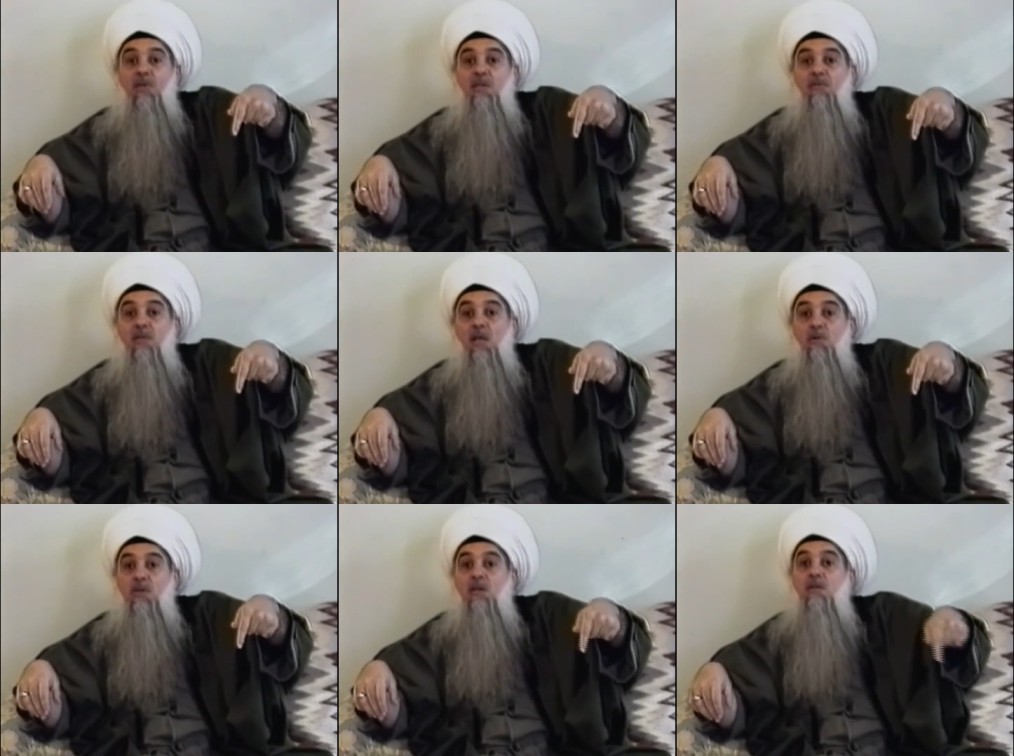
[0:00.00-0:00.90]

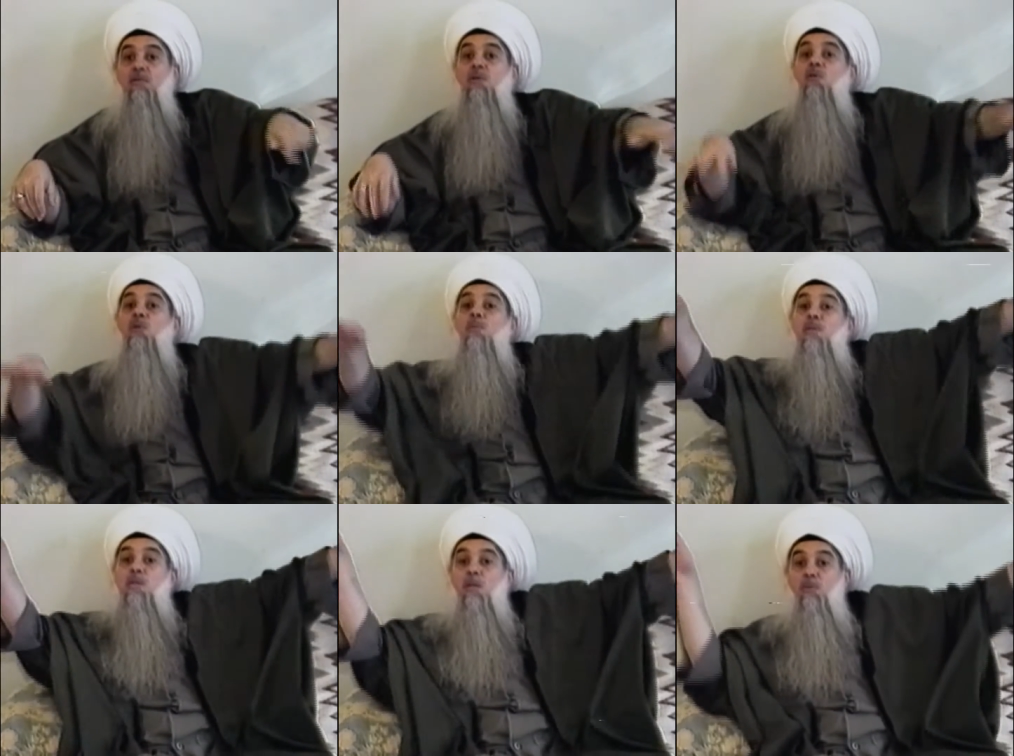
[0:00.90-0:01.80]
7007, it will be
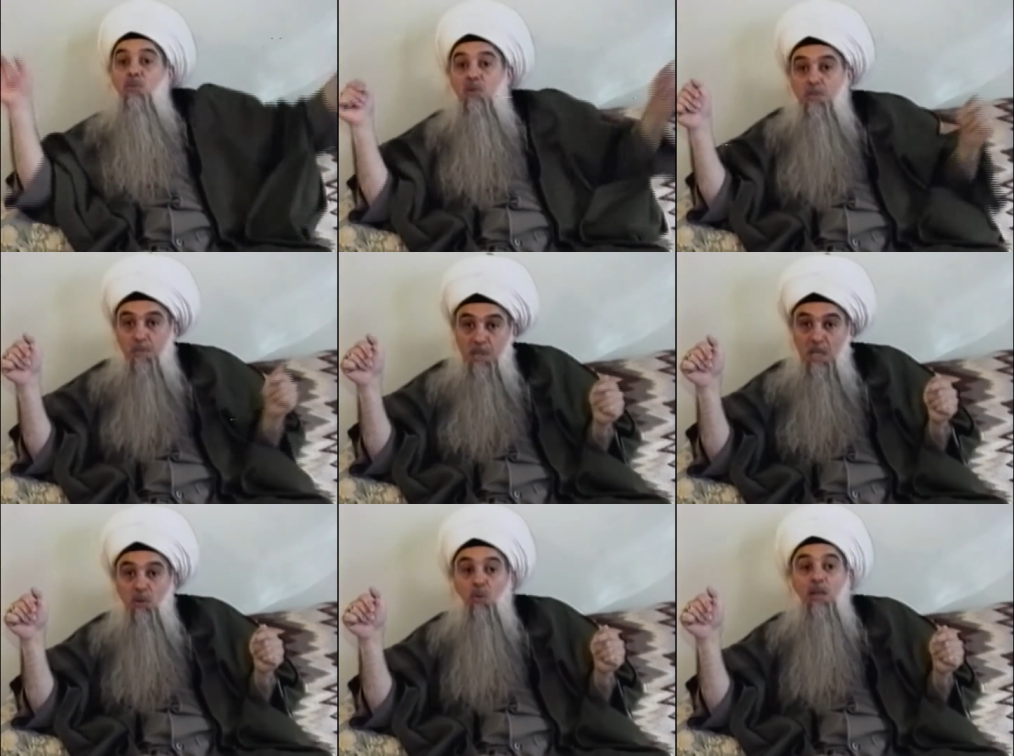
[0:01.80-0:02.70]

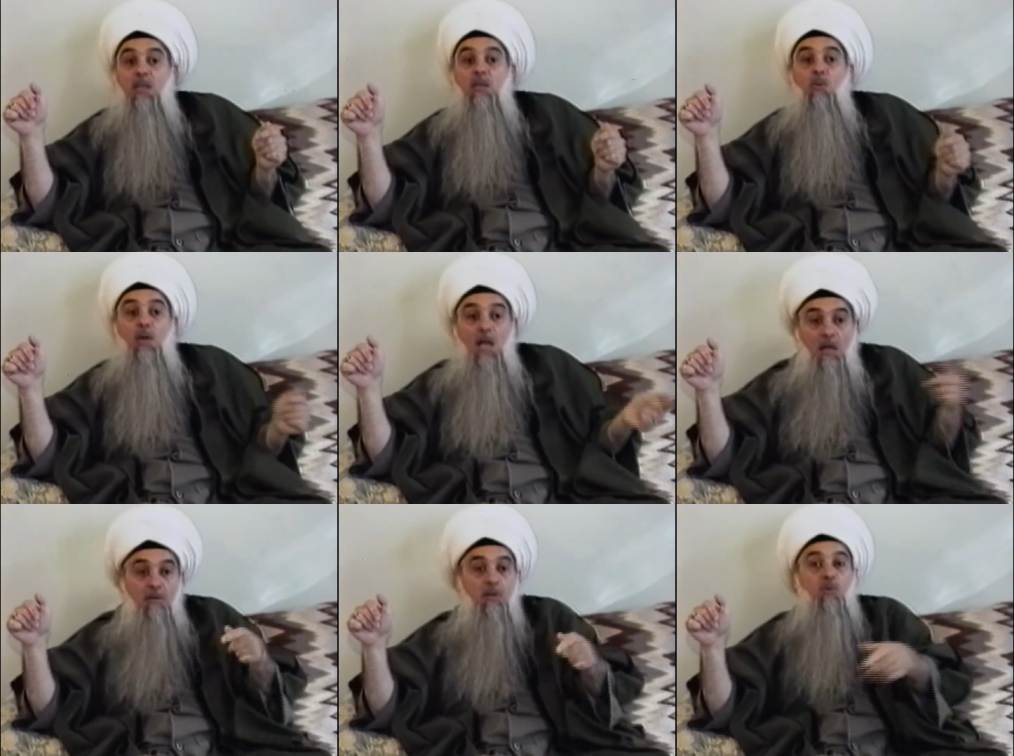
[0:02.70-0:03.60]
spread to,
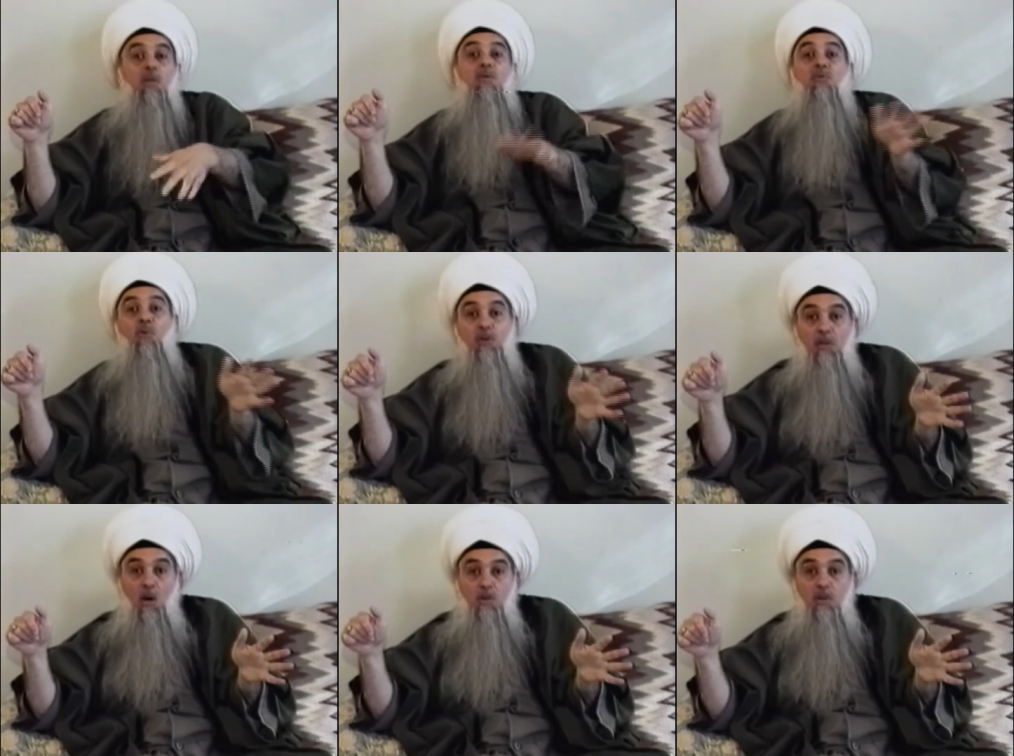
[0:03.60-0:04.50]

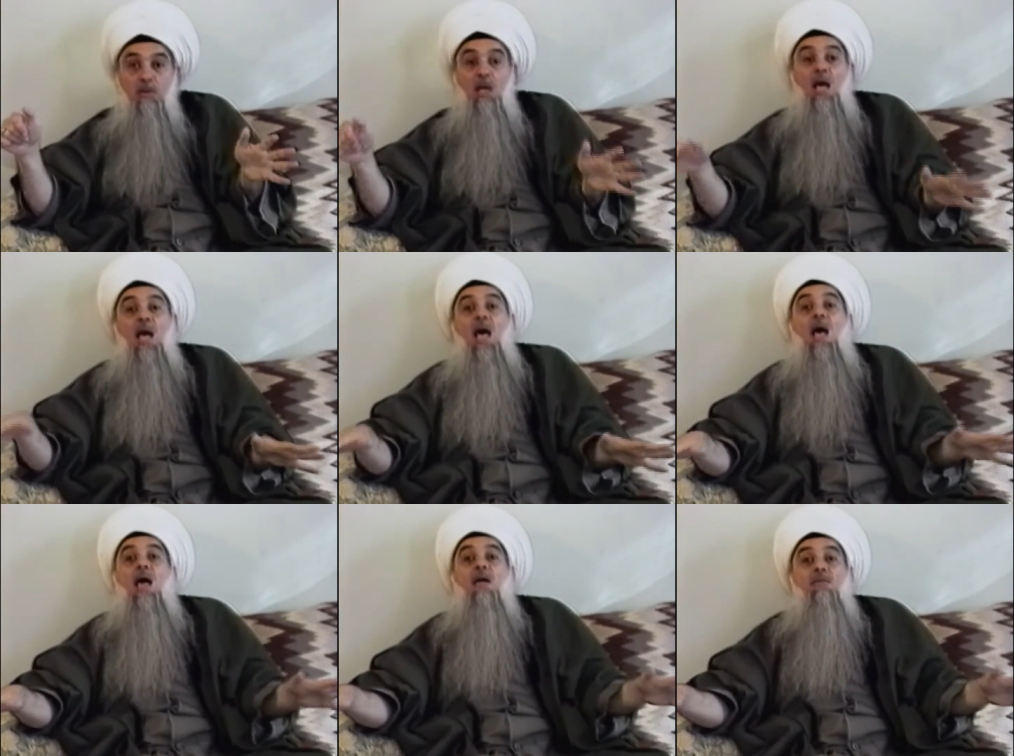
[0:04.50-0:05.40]
124,000
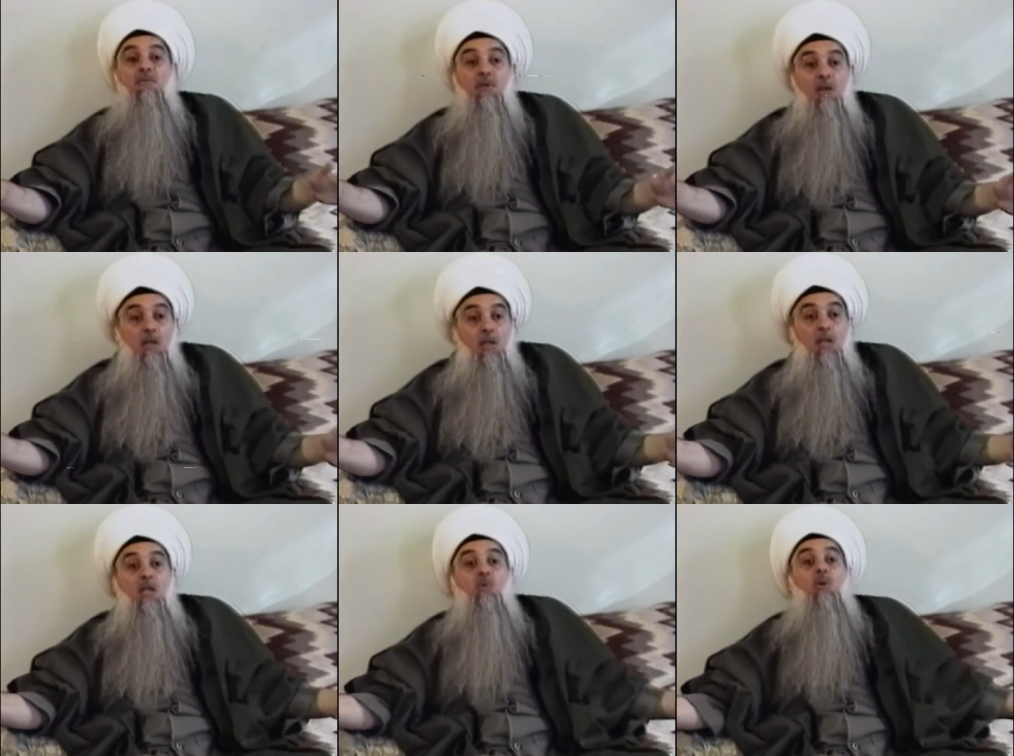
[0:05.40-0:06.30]
and
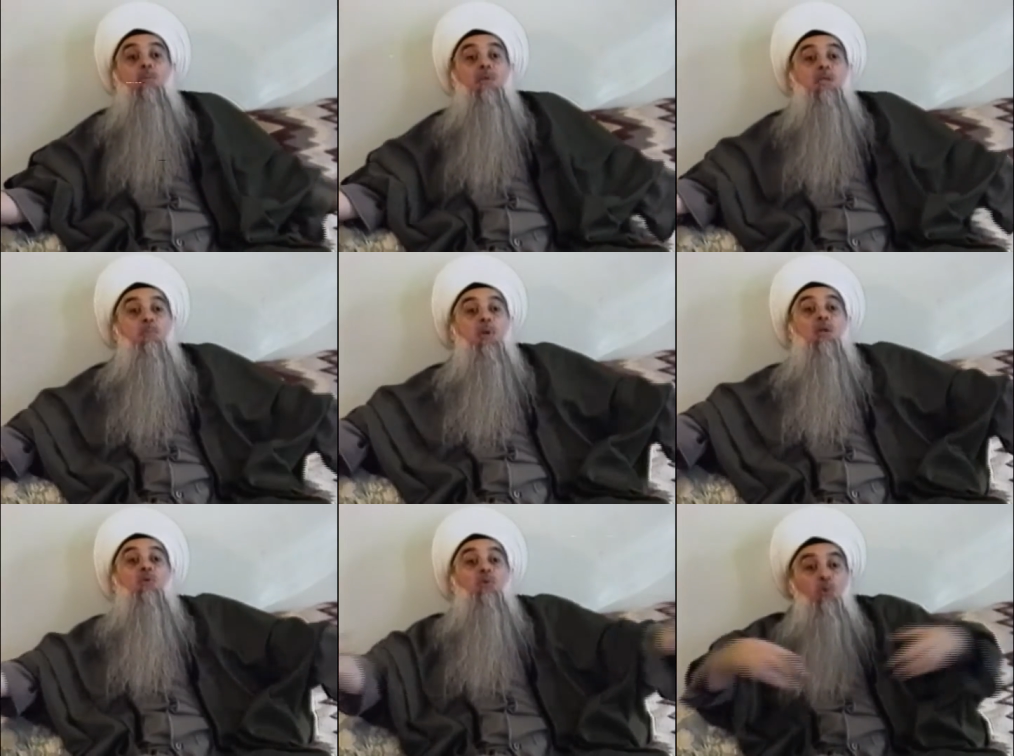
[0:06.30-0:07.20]
it will be
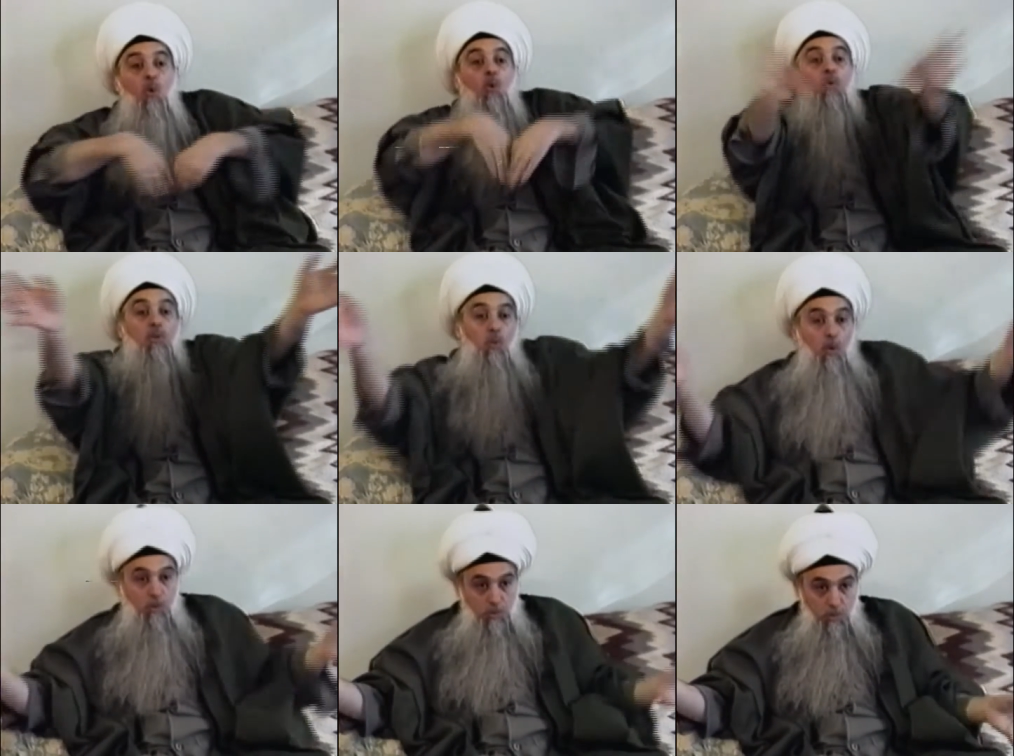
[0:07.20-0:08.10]
spread through all the
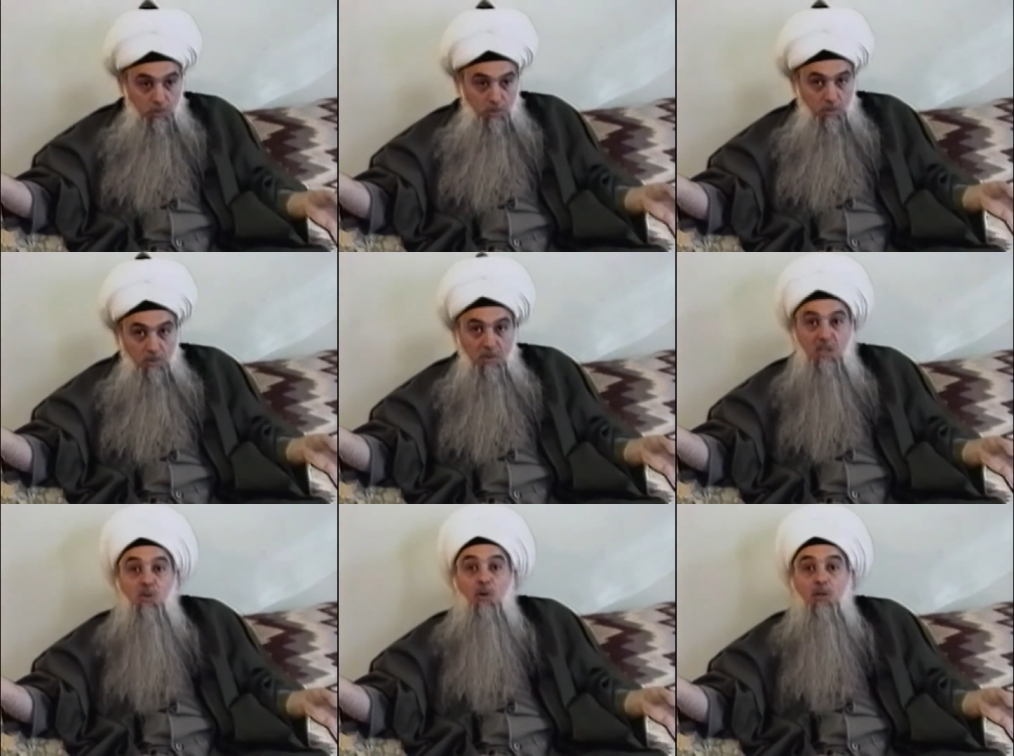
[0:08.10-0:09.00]
world,
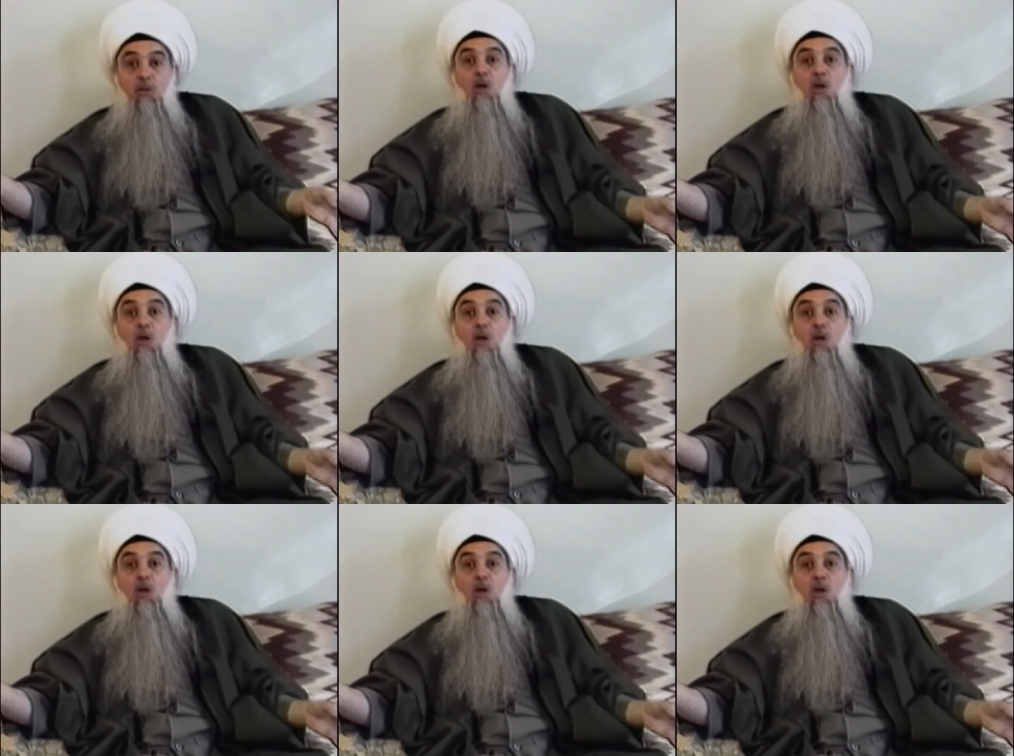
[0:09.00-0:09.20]
this knowledge.